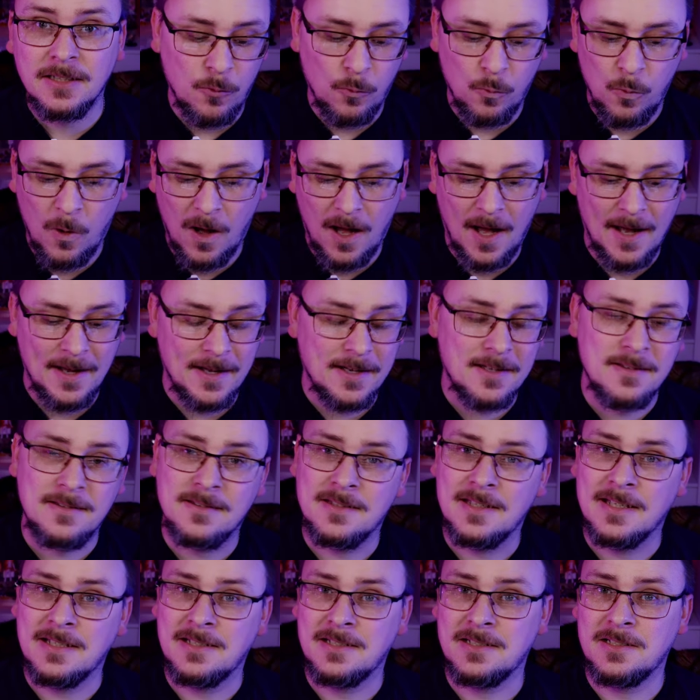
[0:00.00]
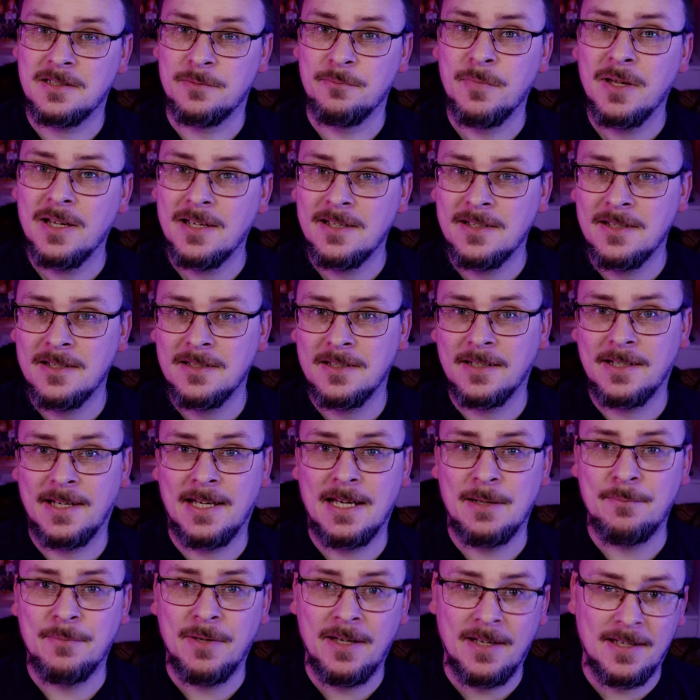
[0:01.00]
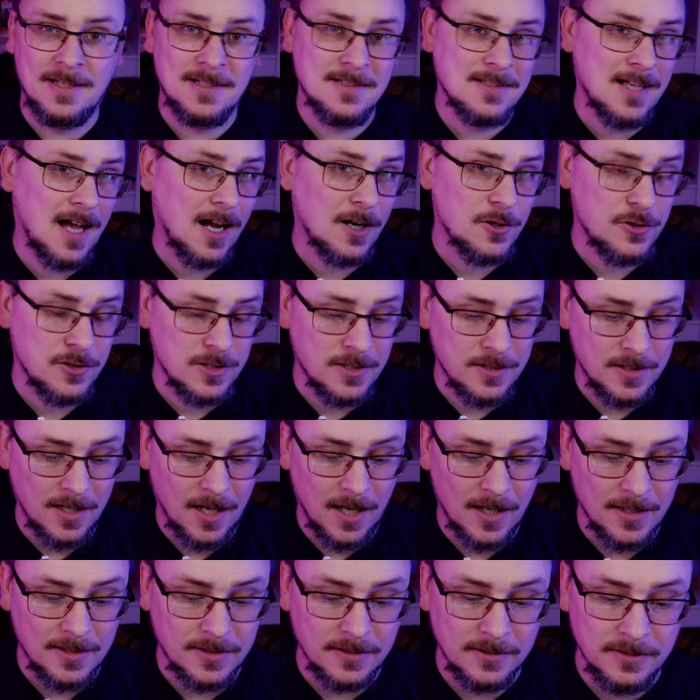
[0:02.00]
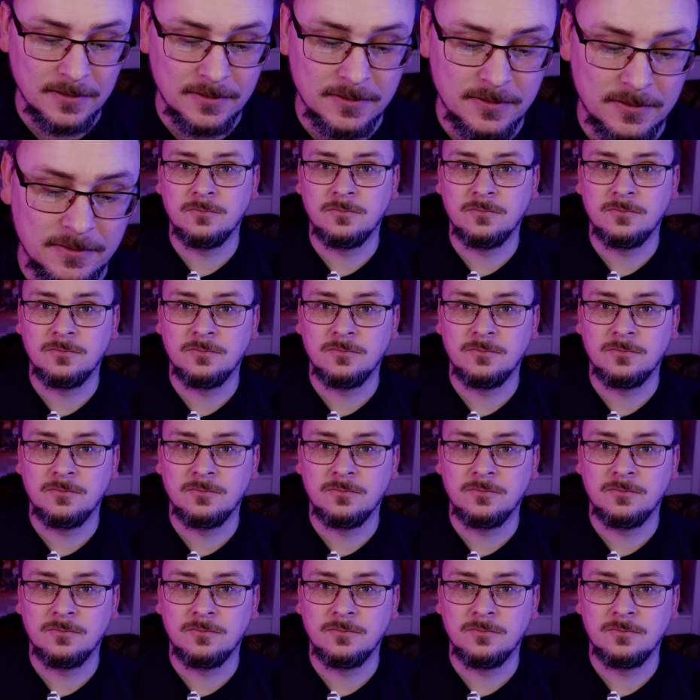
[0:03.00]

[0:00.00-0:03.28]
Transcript: why this, to me, the game is actually dying.